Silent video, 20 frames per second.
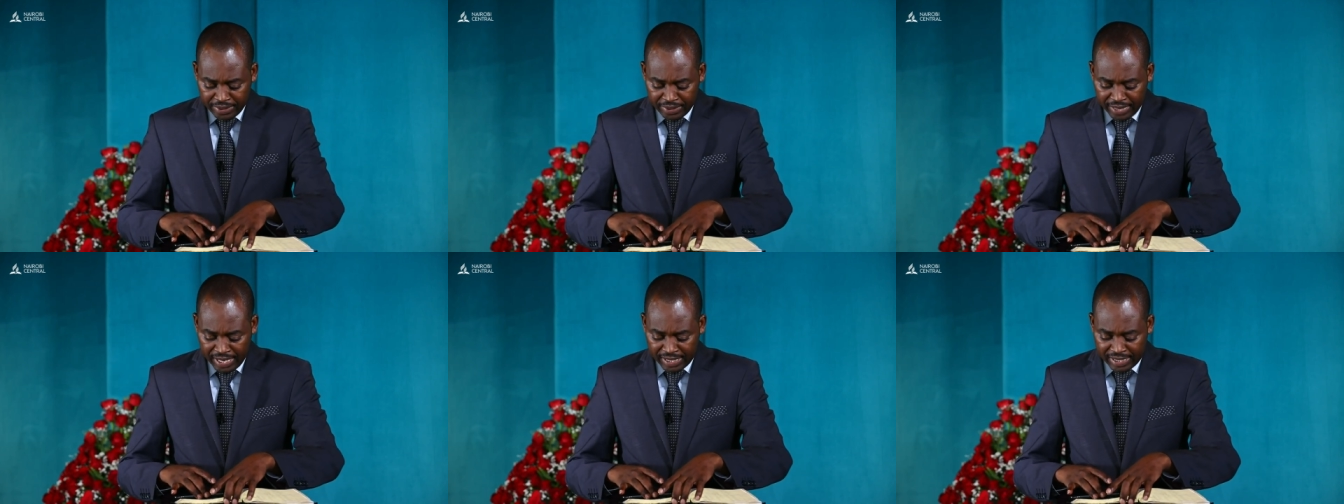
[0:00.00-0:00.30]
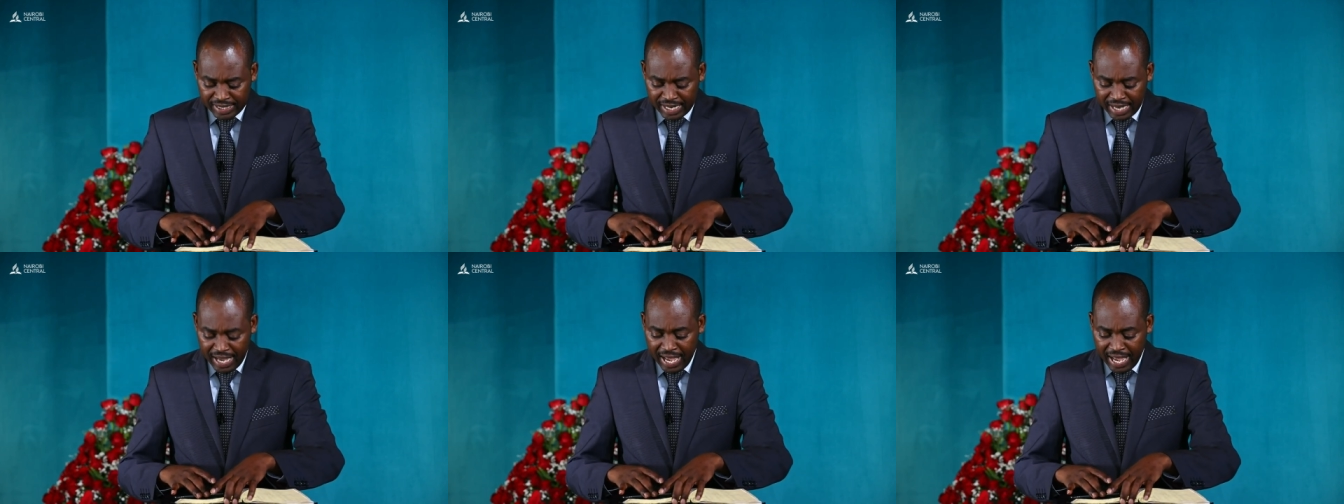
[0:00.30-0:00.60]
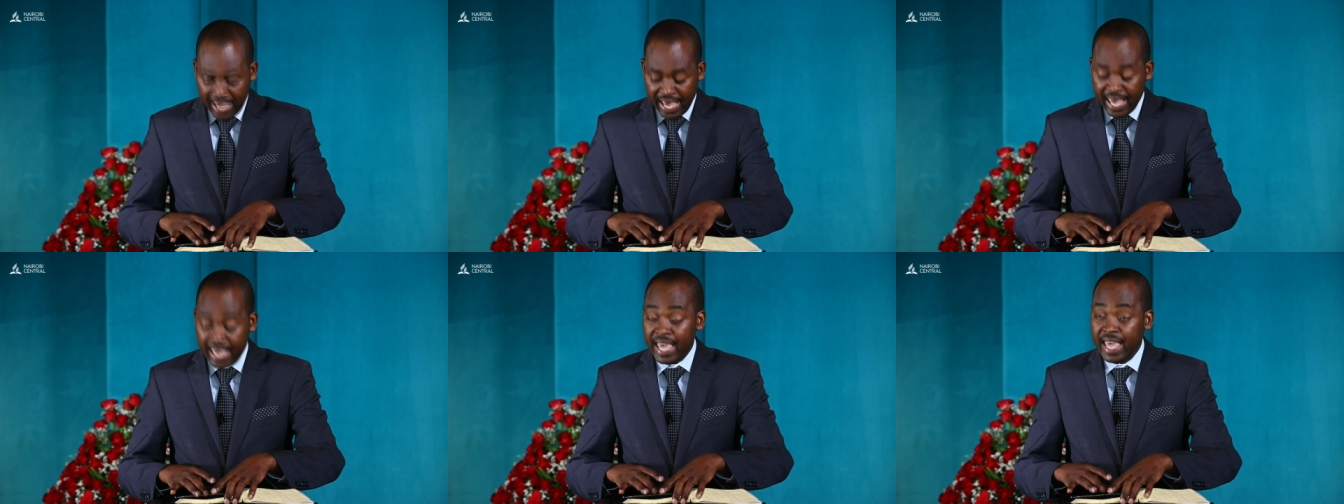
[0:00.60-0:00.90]
that
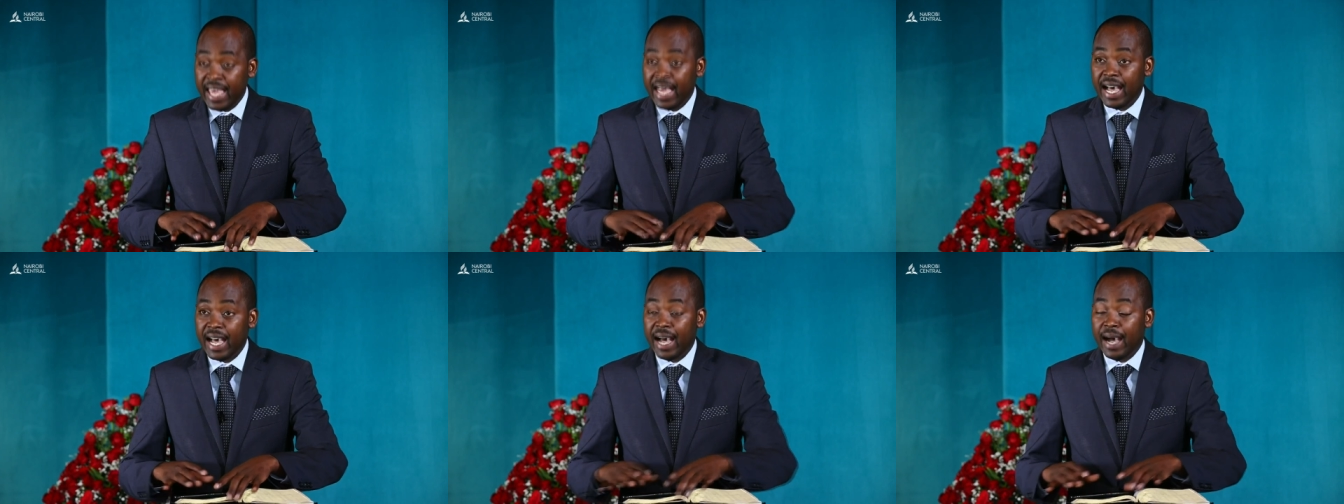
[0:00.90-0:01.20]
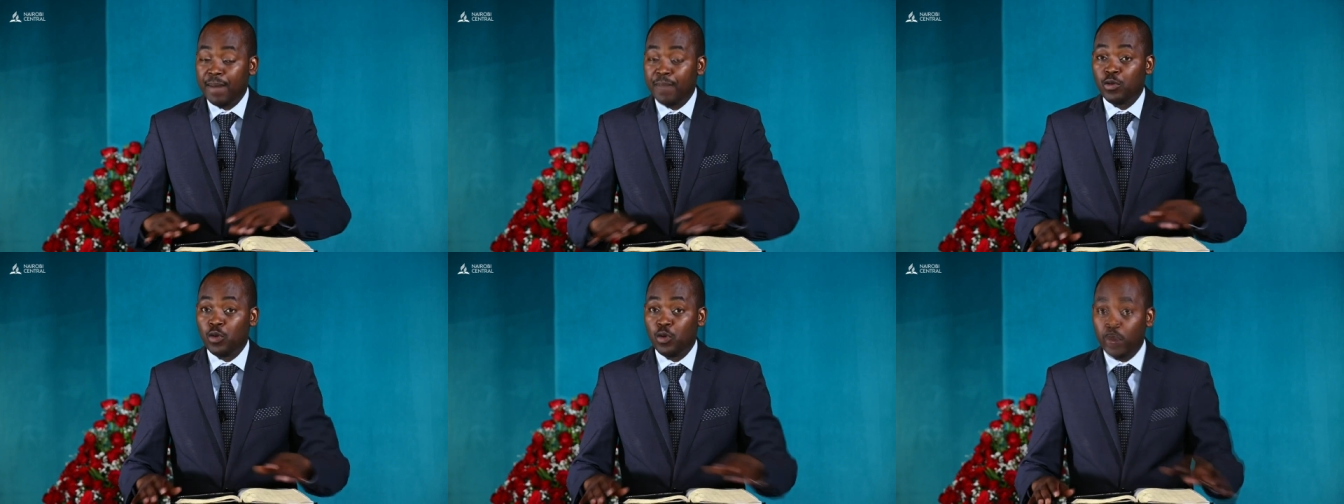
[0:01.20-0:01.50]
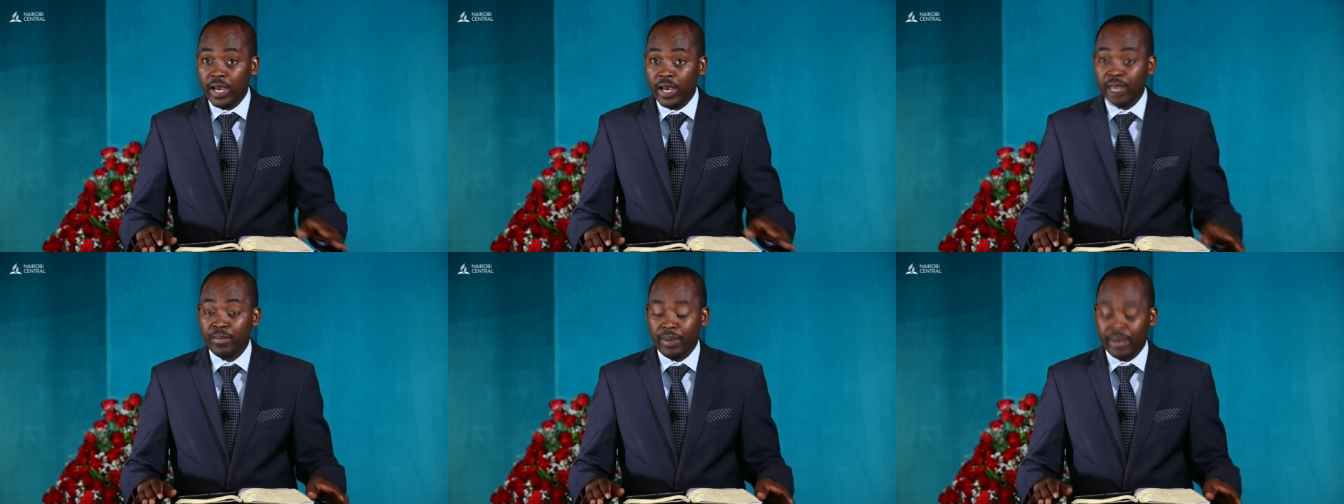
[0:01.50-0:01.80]
I am
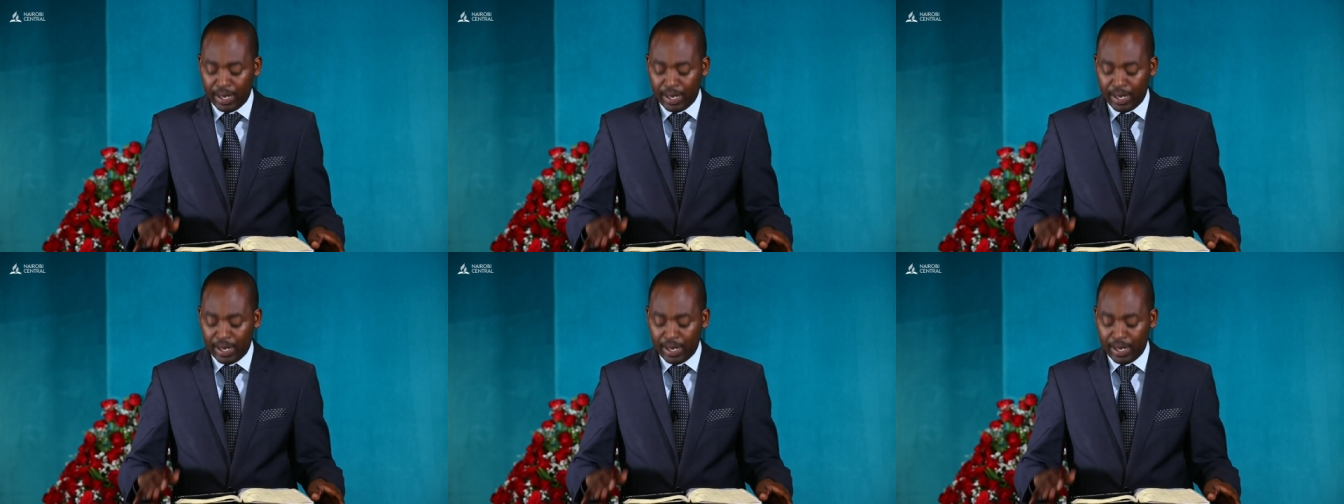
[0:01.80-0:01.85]
going,